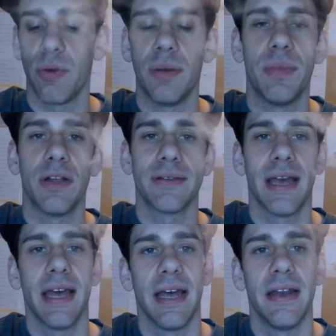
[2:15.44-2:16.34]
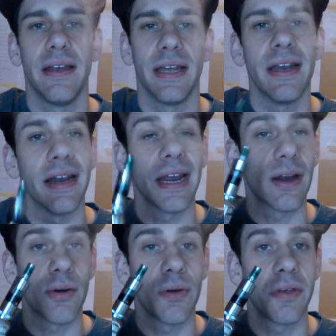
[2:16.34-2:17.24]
rebuilt head in an aero